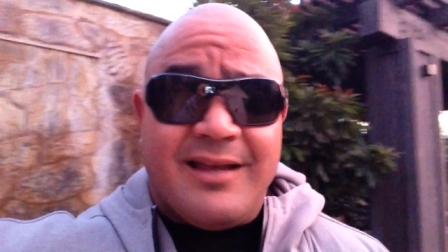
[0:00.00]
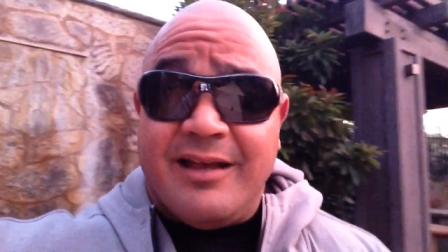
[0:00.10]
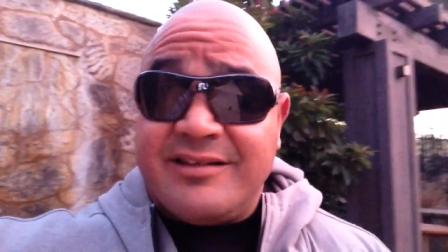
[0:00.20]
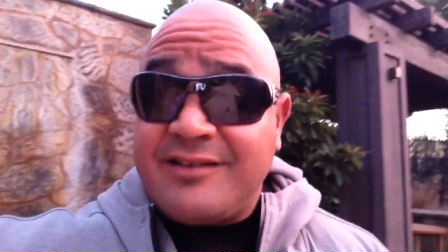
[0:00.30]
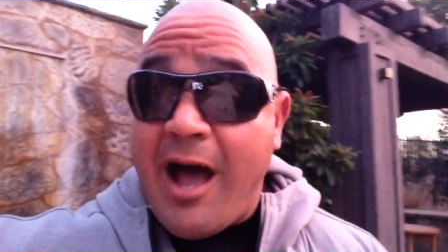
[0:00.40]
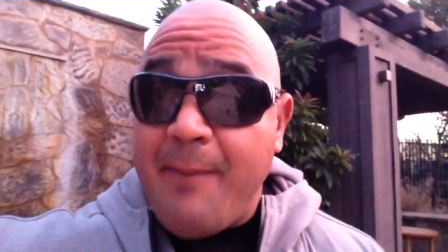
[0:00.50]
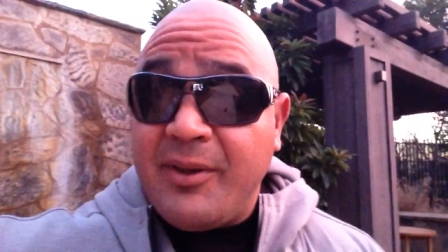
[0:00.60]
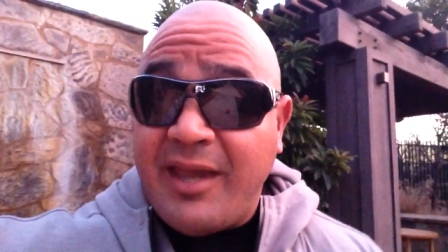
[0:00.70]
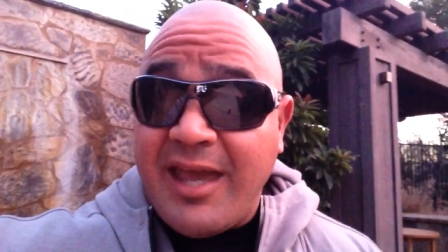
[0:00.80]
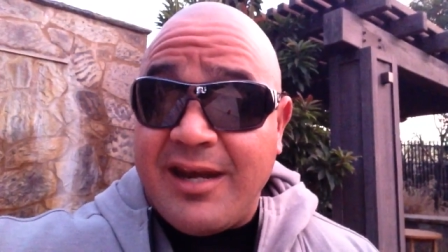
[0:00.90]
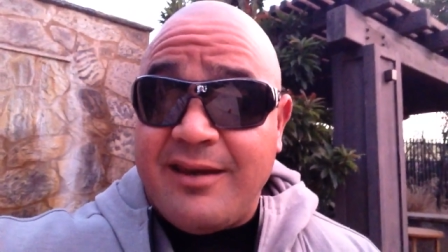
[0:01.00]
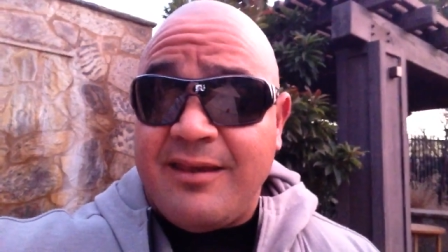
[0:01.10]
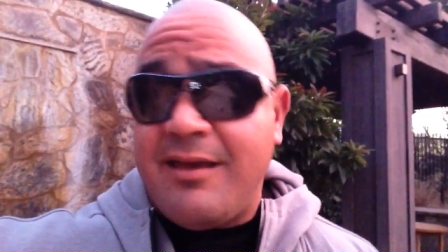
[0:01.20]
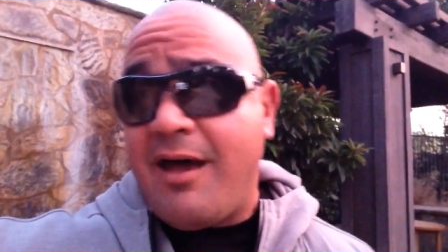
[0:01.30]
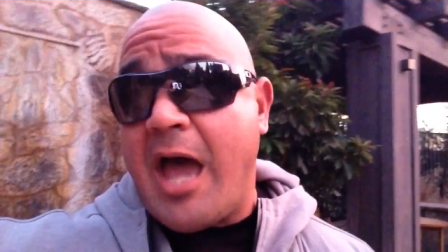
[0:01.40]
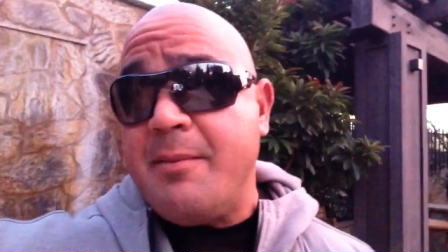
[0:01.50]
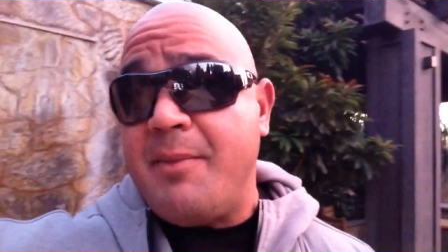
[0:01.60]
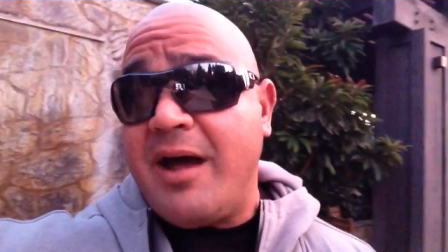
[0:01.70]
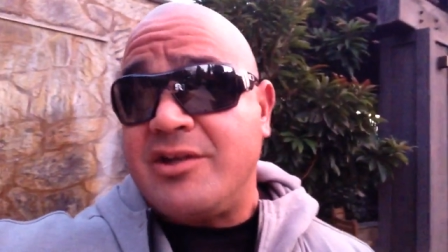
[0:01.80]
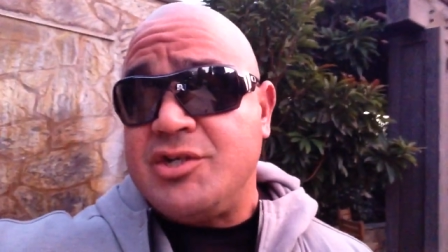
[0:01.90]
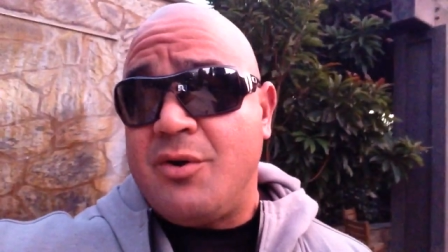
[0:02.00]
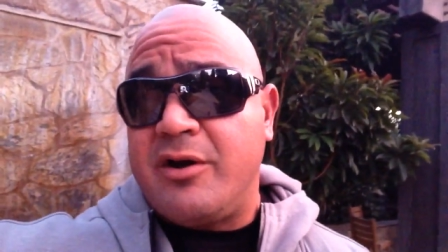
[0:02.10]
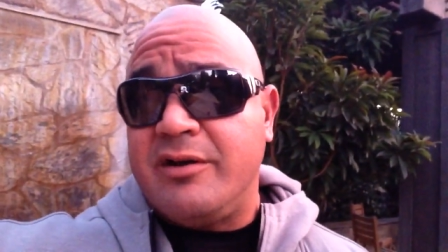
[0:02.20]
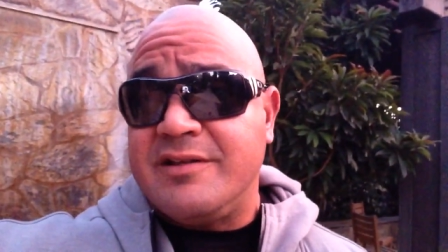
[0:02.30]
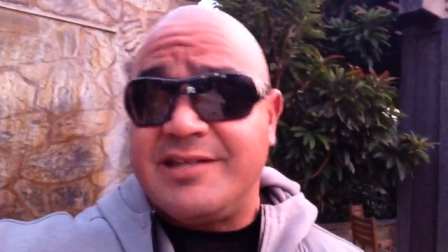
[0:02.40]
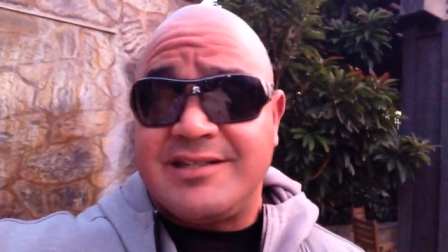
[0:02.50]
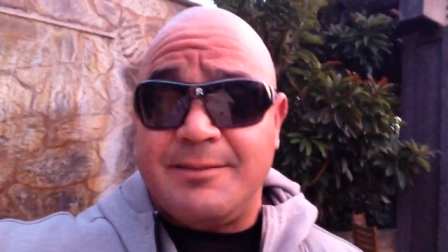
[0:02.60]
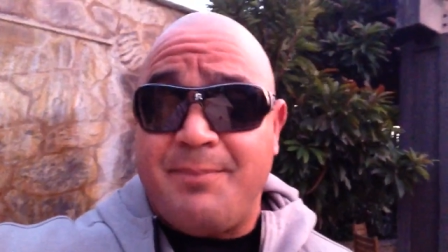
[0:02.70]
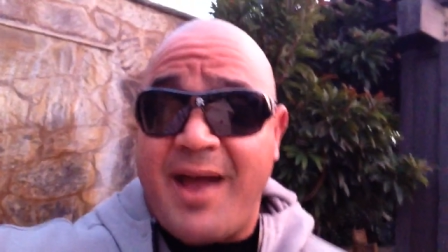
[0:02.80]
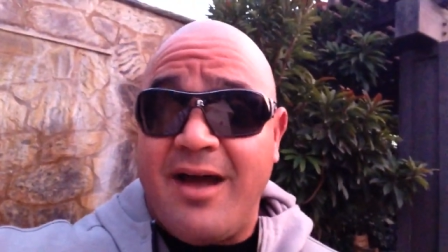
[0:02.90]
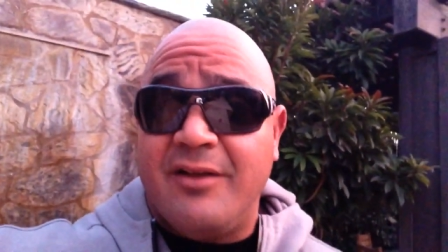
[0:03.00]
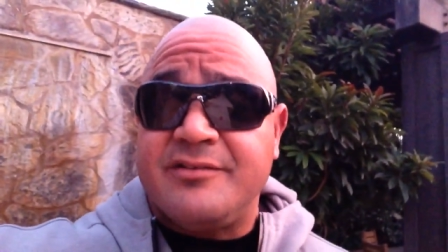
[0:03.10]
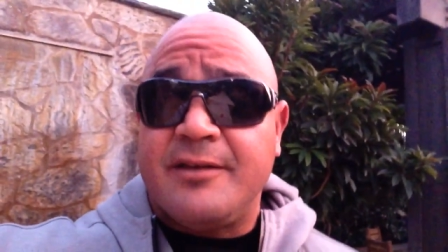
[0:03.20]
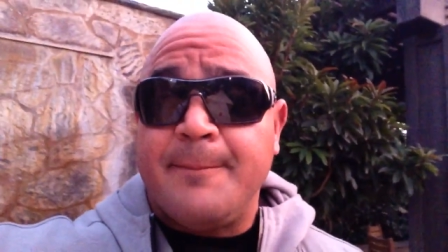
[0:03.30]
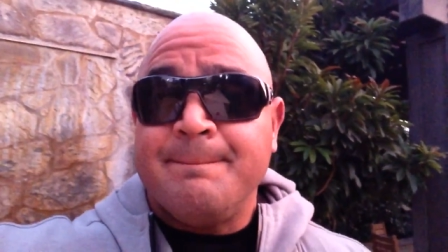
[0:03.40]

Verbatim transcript: it less complicated, I'm about 260 pounds.